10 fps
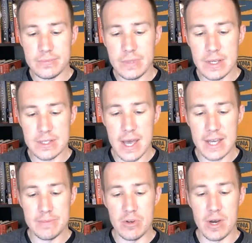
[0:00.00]
is
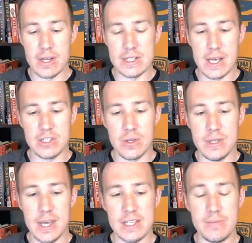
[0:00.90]
Casemiro on his last year? I think
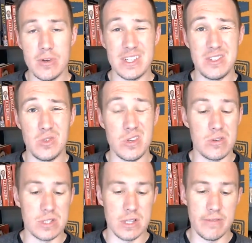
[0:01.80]
Casemiro has 2
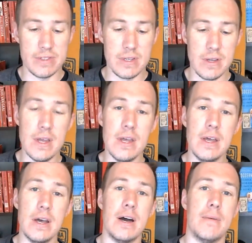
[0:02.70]
years left
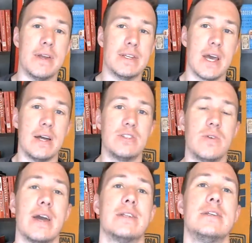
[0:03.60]
on his
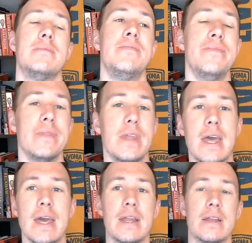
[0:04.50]
contract,
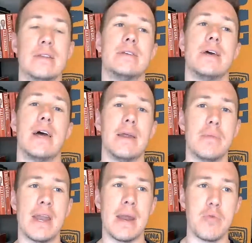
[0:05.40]
and
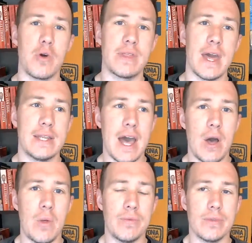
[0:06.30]
I broke that
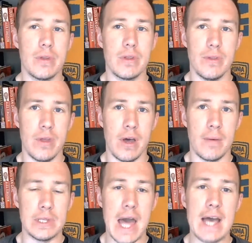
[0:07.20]
down
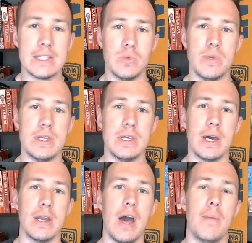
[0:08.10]
last week
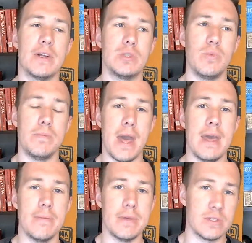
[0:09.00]
on how much we pay
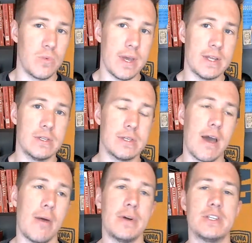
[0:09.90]
him in his wages, how
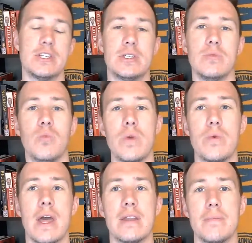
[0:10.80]
much we would
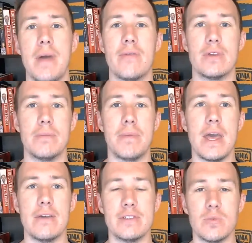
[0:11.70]
end up having to
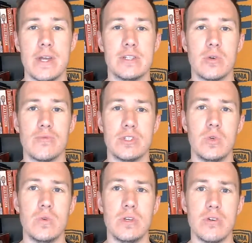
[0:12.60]
pay in his wages over
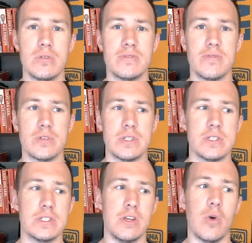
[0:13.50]
2 years
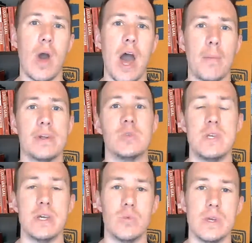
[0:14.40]
versus how much we
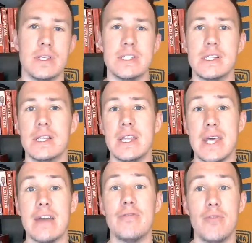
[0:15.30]
could realistically
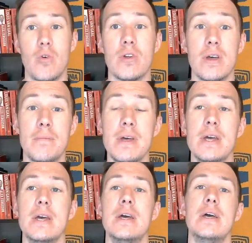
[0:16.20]
get for him.
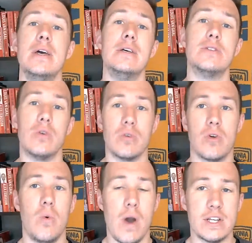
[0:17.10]
So go
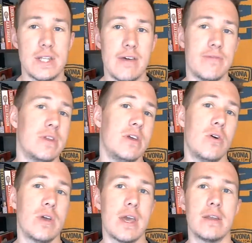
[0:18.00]
watch that video
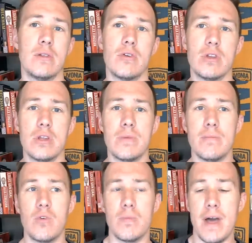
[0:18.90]
again to learn a little bit
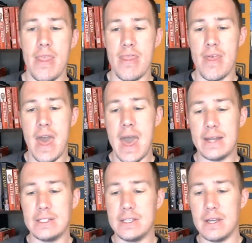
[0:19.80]
more about
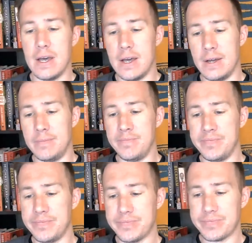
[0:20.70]
that,
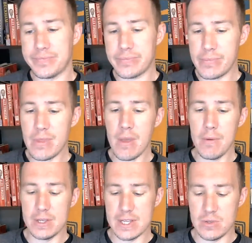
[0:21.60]

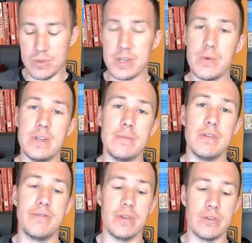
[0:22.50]
because I do think we need a
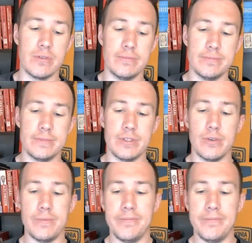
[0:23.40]
midfielder. So